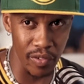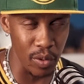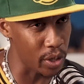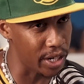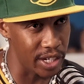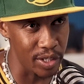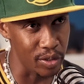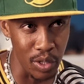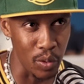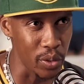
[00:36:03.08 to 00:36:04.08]
everywhere.
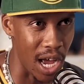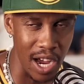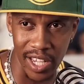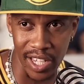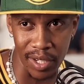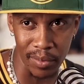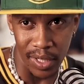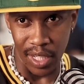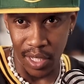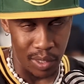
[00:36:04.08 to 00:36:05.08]
And you know, we out here,
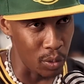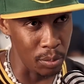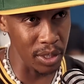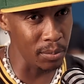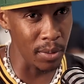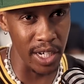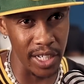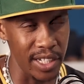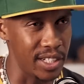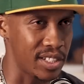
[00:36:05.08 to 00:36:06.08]
we mean
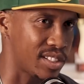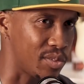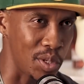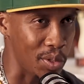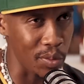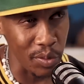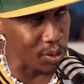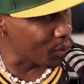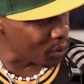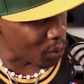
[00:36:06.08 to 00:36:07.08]
mugging, it's we
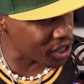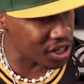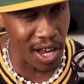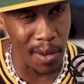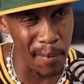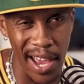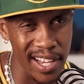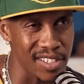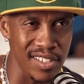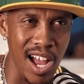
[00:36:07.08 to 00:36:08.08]
you know, we watching our
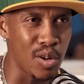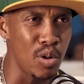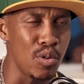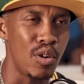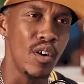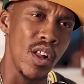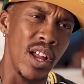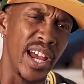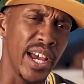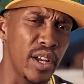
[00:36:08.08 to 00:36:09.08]
back. It's not cool.
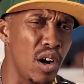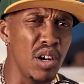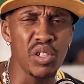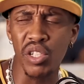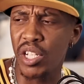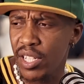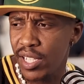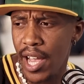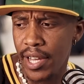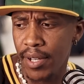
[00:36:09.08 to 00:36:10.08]
Yeah. And also
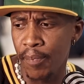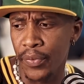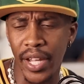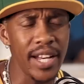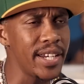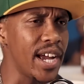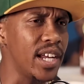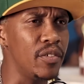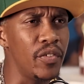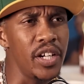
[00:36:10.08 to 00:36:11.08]
just like that
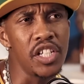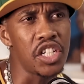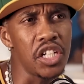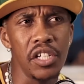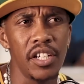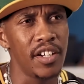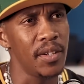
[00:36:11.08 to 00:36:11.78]
negative energy